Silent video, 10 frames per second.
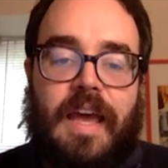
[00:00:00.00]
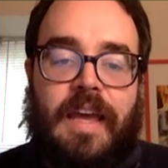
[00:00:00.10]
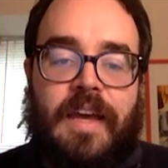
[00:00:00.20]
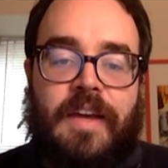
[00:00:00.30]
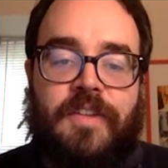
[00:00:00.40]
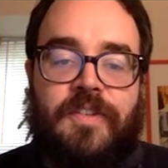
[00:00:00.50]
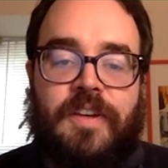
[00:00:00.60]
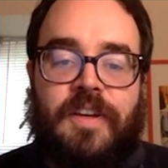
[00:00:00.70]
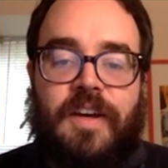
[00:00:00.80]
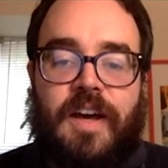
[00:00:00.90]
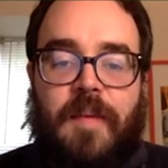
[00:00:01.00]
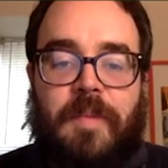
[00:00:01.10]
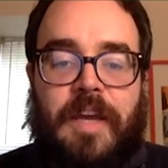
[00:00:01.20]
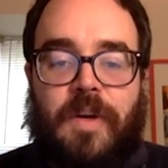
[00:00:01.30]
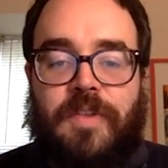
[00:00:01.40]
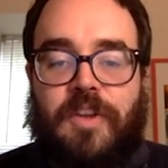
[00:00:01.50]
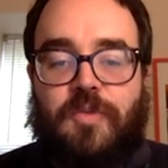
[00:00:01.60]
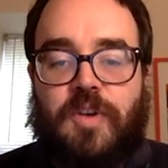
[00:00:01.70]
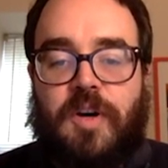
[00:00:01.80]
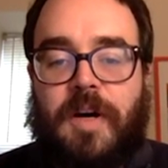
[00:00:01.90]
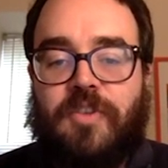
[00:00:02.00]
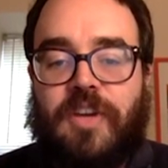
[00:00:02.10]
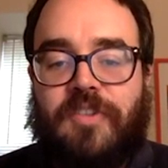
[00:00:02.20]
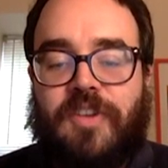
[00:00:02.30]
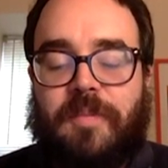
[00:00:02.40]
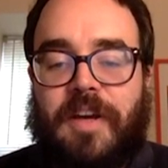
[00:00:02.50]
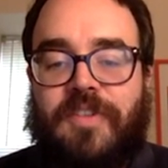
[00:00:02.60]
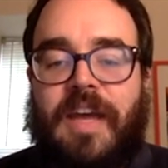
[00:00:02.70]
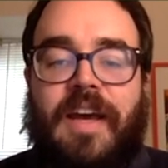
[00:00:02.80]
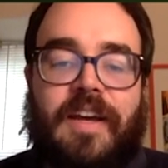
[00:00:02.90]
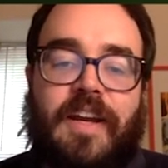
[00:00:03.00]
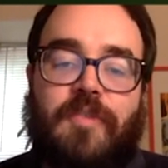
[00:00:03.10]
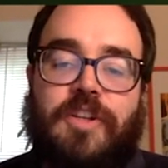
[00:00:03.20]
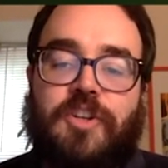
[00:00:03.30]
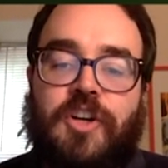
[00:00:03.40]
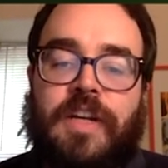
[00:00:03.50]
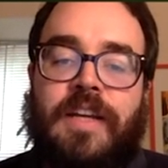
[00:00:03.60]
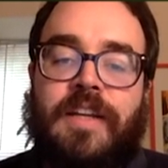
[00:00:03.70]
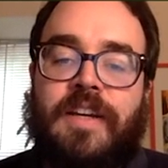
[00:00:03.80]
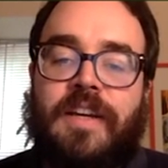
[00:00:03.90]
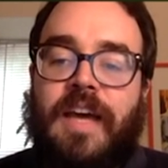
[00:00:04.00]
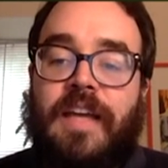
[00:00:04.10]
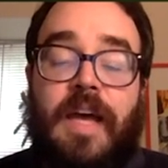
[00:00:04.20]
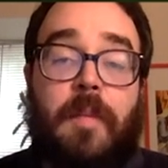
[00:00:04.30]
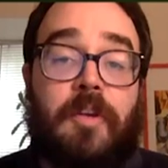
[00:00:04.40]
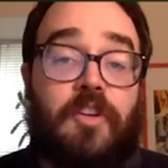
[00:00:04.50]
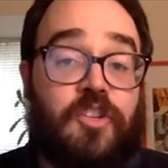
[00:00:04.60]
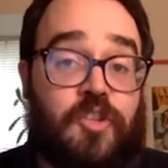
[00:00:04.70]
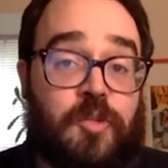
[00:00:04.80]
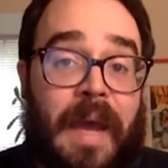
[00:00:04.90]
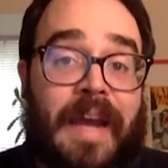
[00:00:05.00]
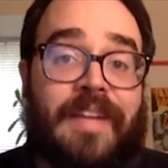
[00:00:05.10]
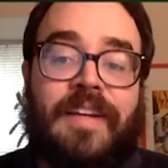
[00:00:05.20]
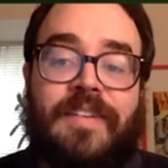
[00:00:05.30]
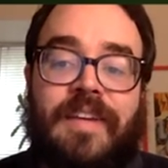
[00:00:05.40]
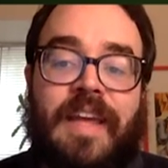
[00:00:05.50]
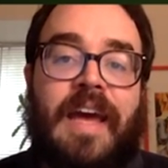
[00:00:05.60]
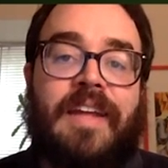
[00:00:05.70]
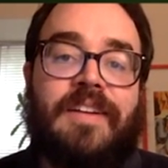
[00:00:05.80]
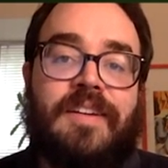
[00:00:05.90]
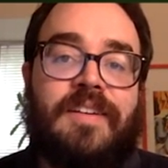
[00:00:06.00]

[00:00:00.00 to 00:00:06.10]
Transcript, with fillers: and I make one of these from objects on my stack and I return it and I am expecting to get